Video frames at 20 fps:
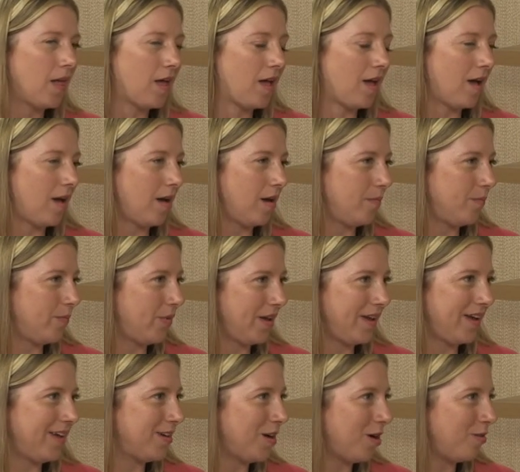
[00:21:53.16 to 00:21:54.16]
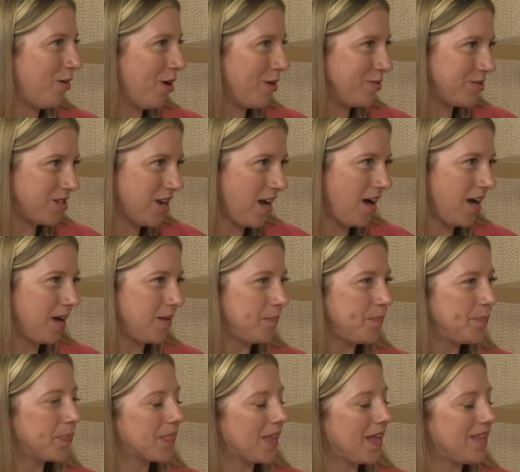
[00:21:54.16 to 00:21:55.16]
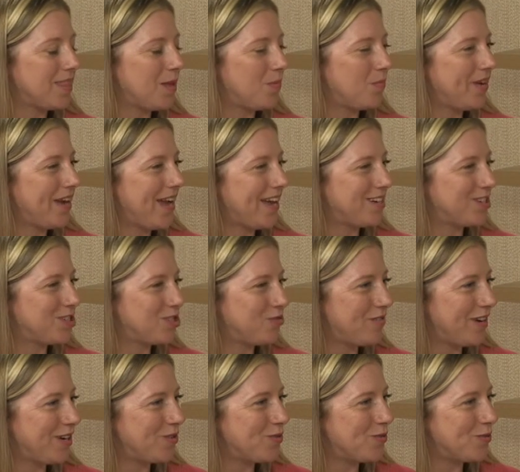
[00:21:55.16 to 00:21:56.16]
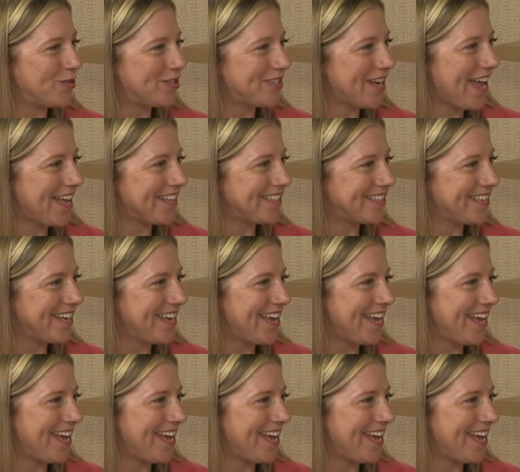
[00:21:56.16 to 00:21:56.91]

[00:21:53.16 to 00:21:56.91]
um, but in our own time. And then we had a string quartet